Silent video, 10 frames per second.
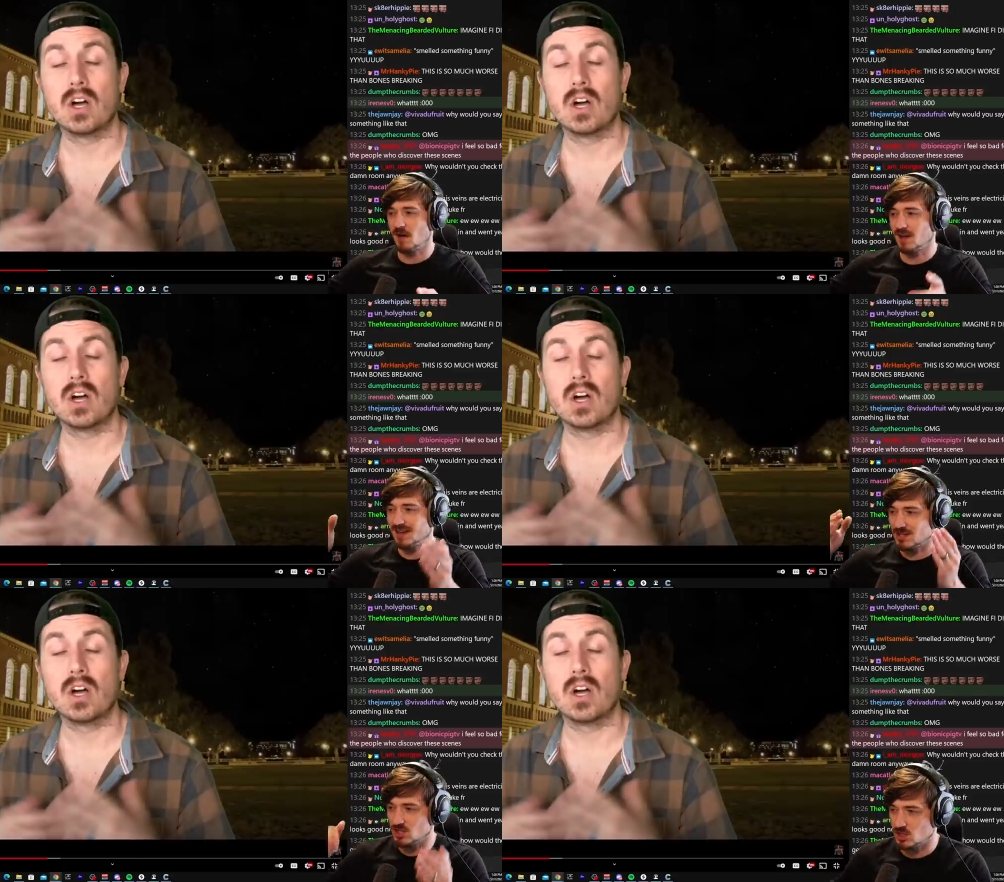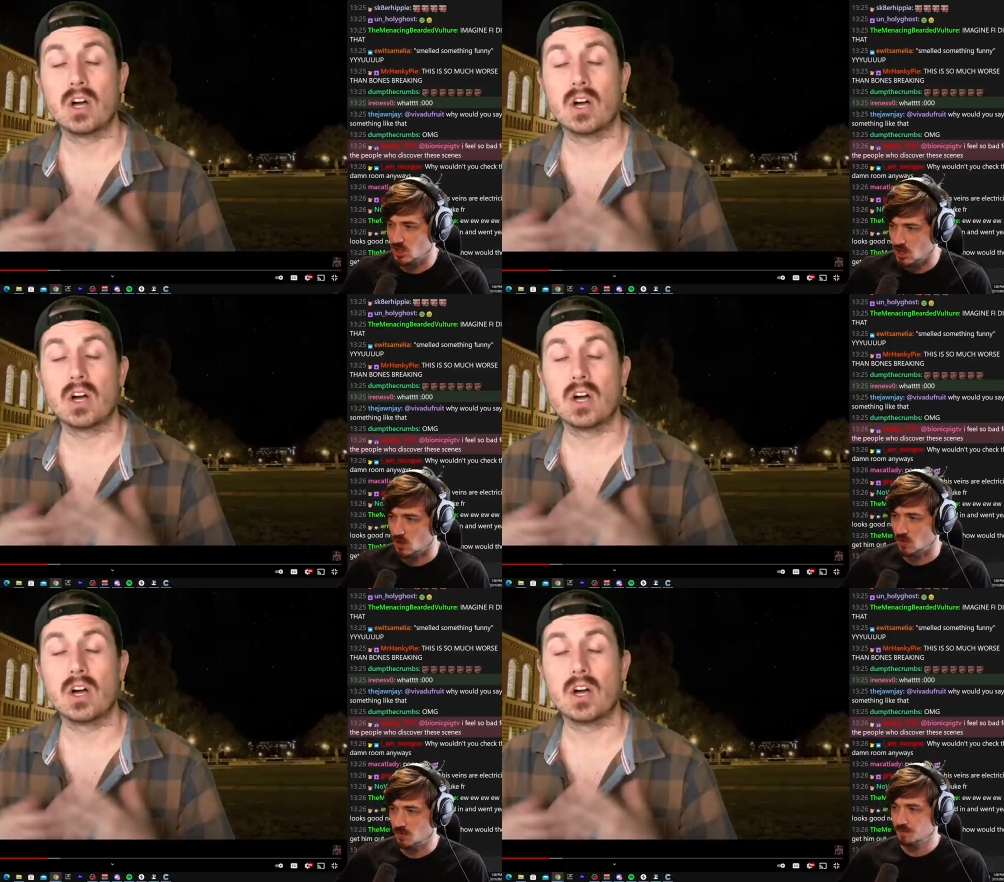Speaker 1: fucking
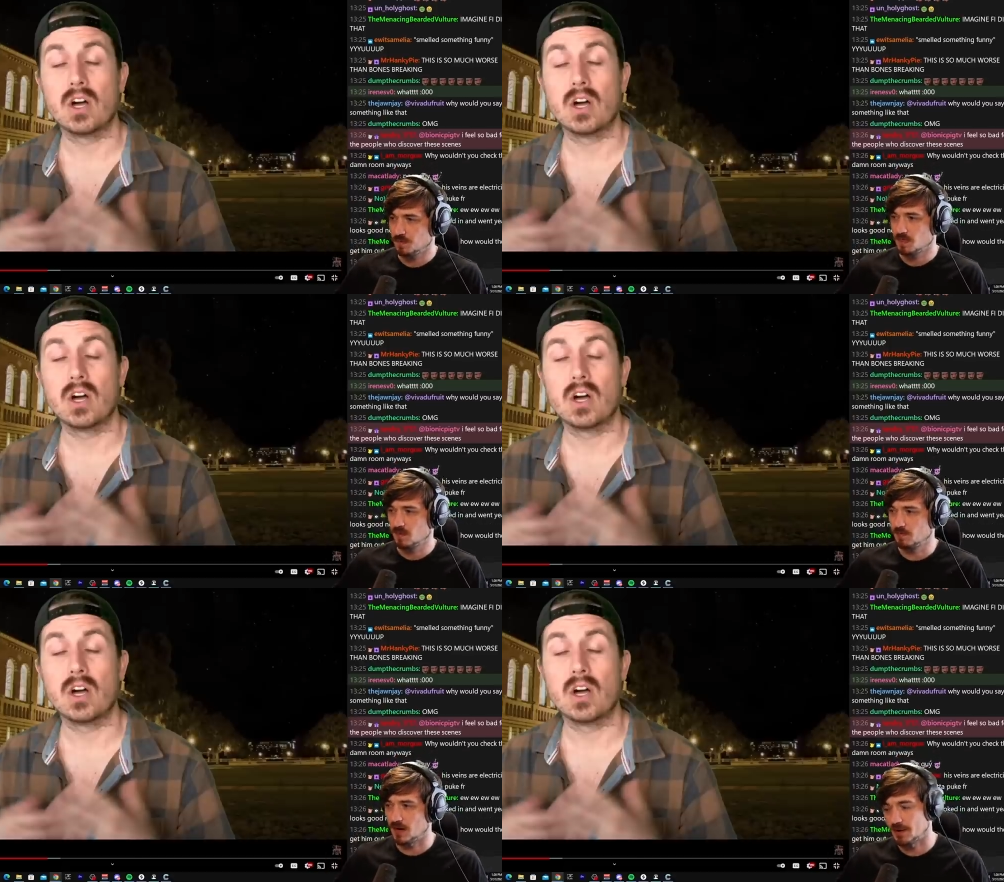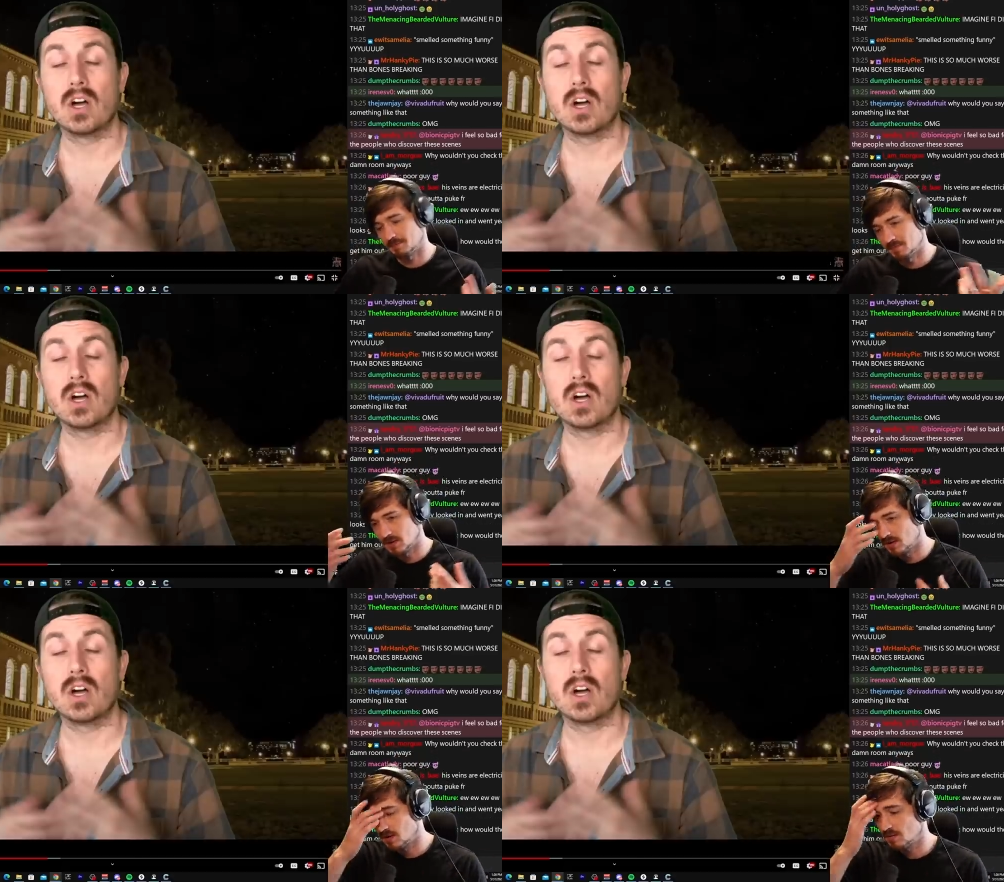shoe, but
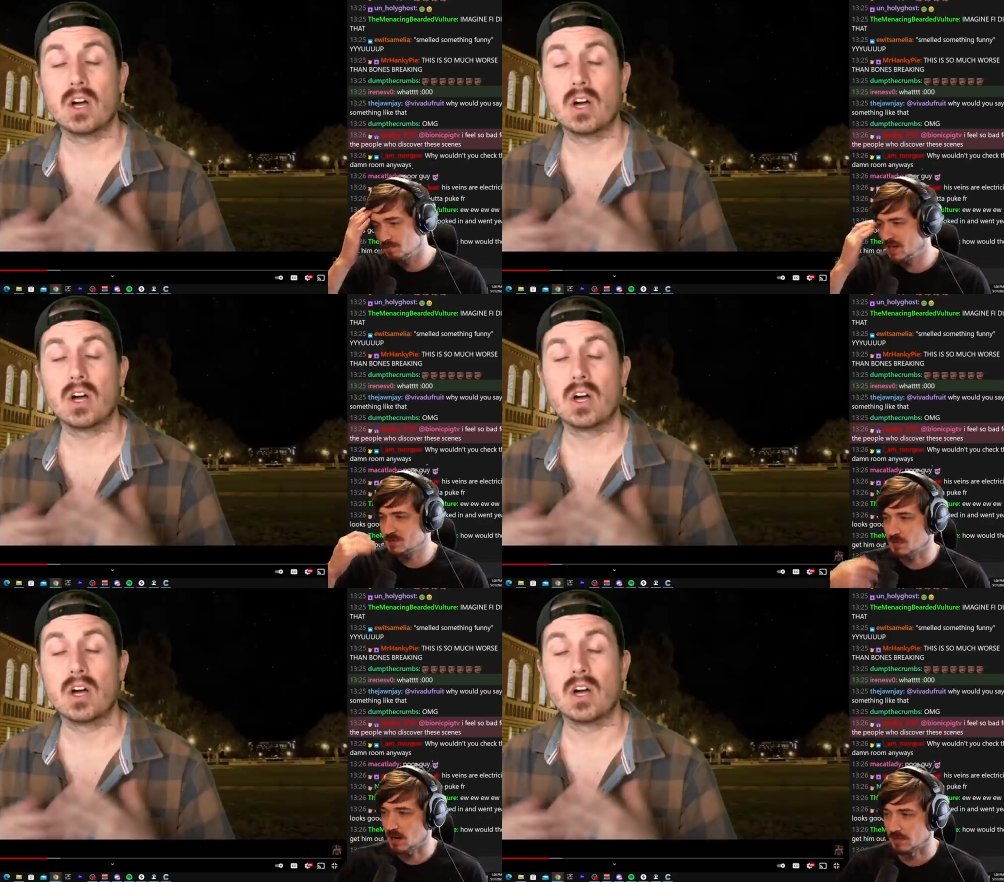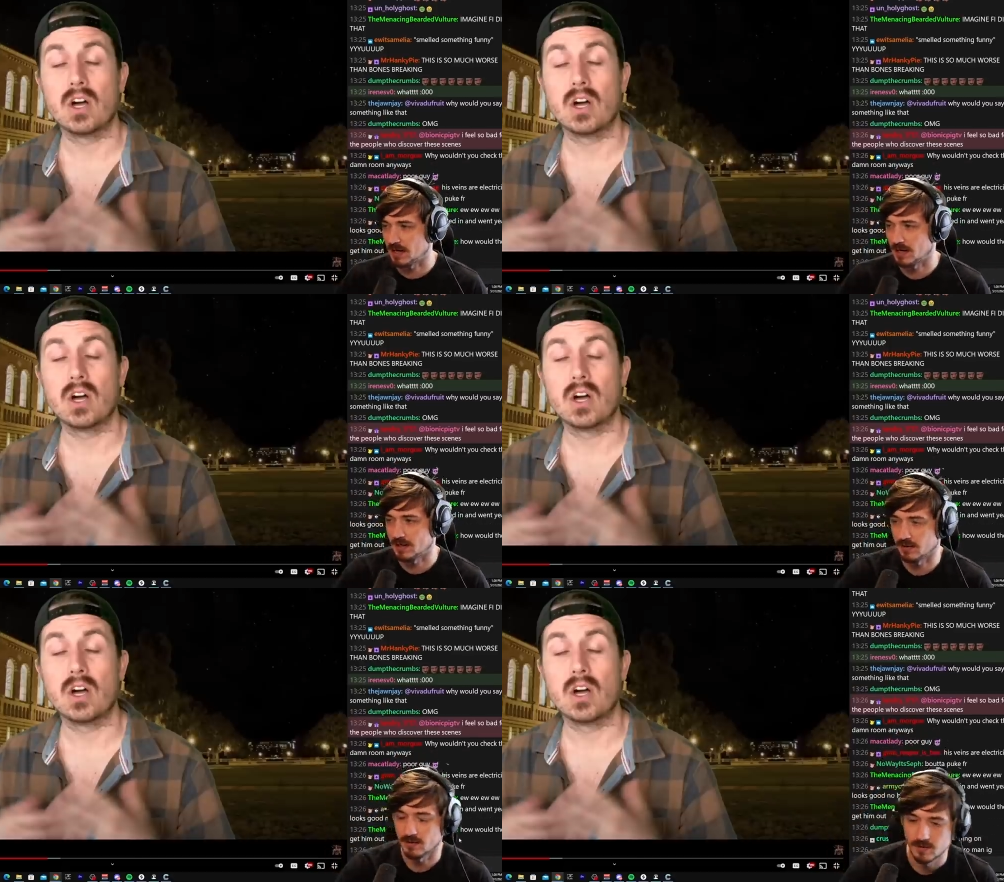he's probably
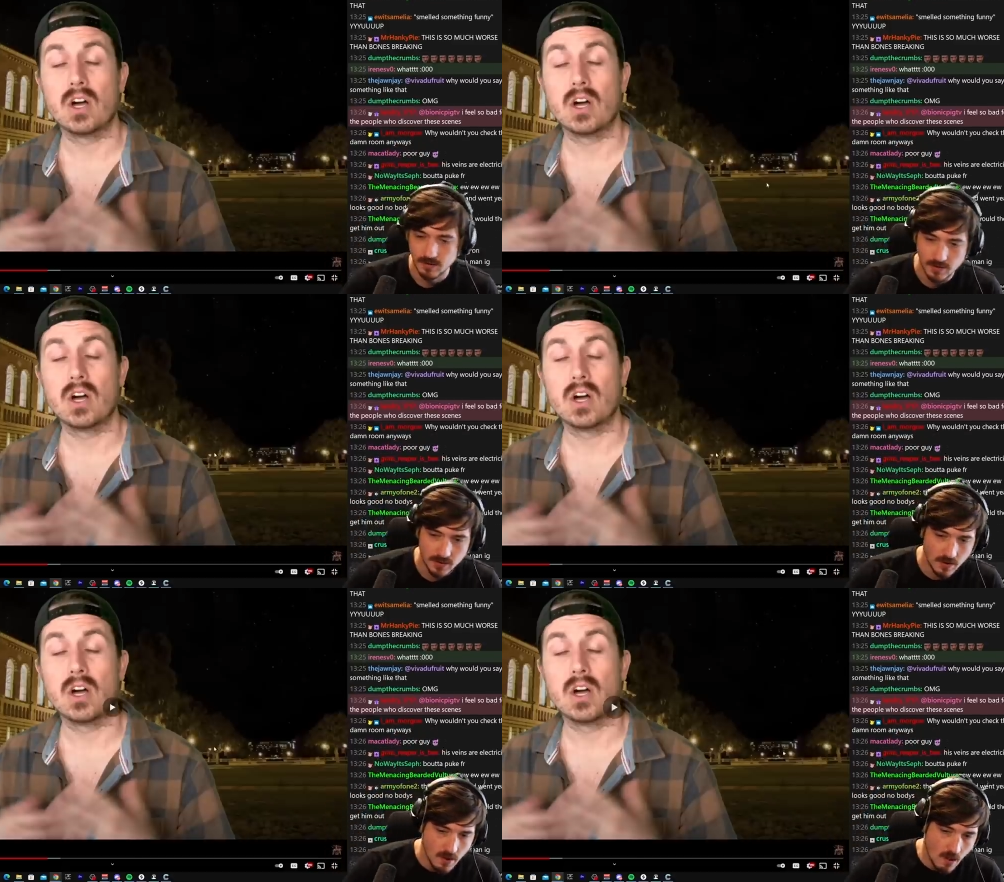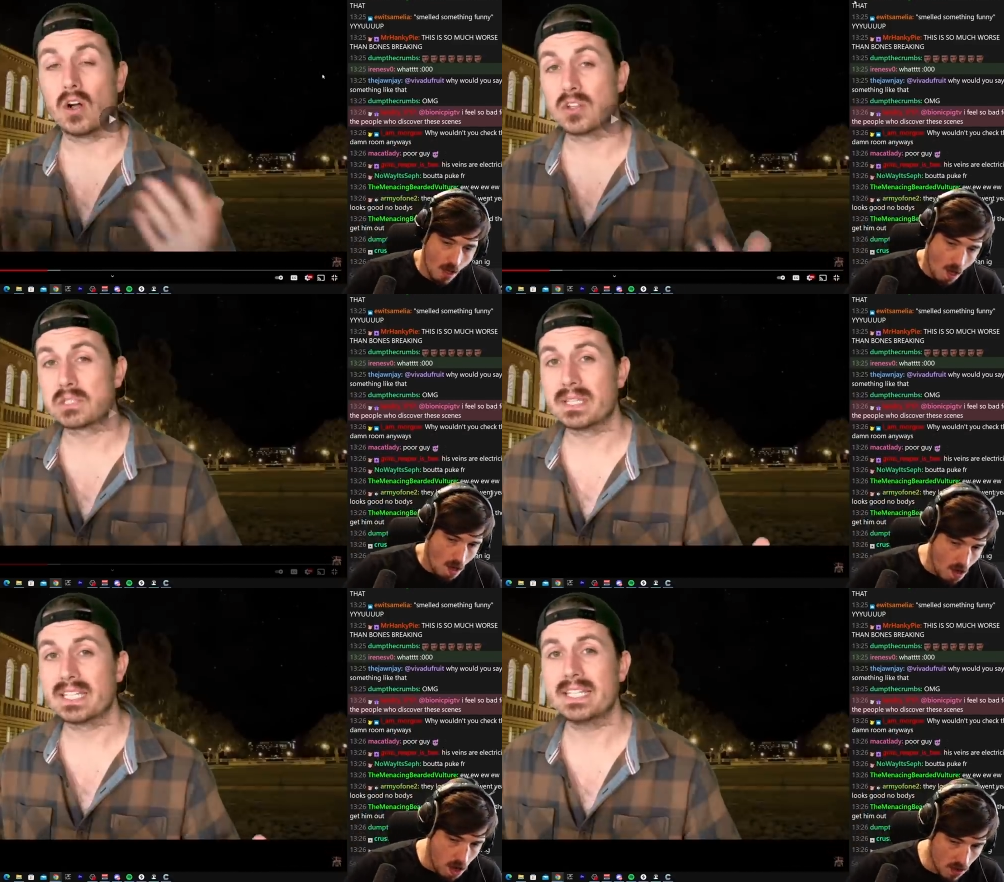not here.
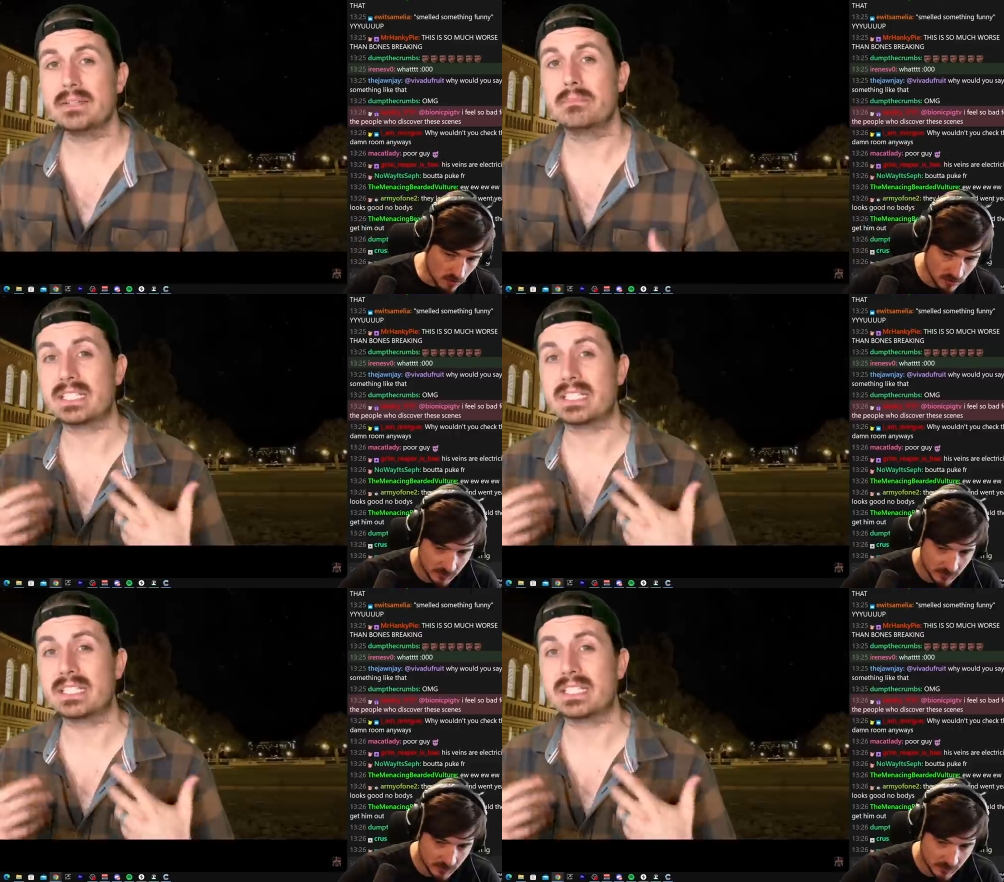
Speaker 2: Ultimately,